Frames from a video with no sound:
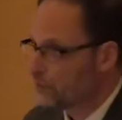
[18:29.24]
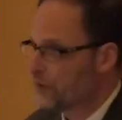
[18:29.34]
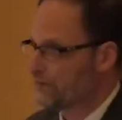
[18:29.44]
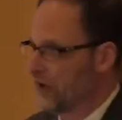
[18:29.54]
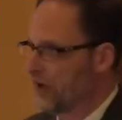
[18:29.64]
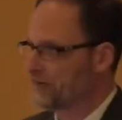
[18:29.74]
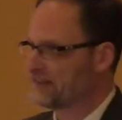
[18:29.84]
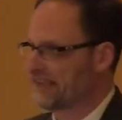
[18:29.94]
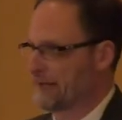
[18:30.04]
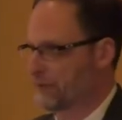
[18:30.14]
With Paul's
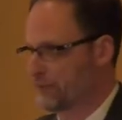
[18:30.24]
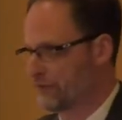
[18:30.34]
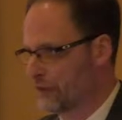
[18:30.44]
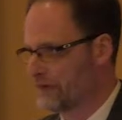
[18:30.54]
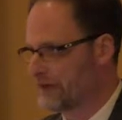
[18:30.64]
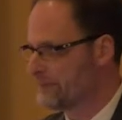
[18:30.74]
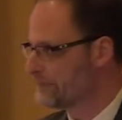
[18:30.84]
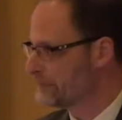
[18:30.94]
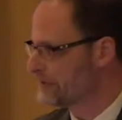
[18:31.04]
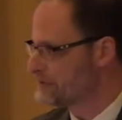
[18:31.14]
example before
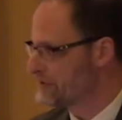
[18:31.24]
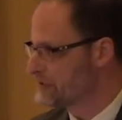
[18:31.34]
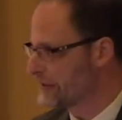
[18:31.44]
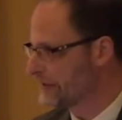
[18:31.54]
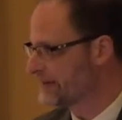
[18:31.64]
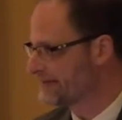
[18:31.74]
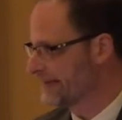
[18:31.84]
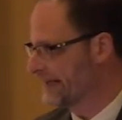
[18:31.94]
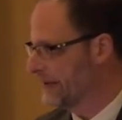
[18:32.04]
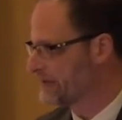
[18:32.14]
them, British missionaries
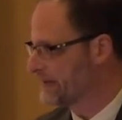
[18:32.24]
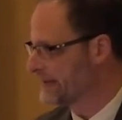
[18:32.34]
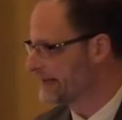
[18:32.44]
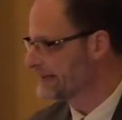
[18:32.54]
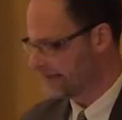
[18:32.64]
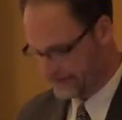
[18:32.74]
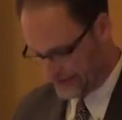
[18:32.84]
set out in the 19th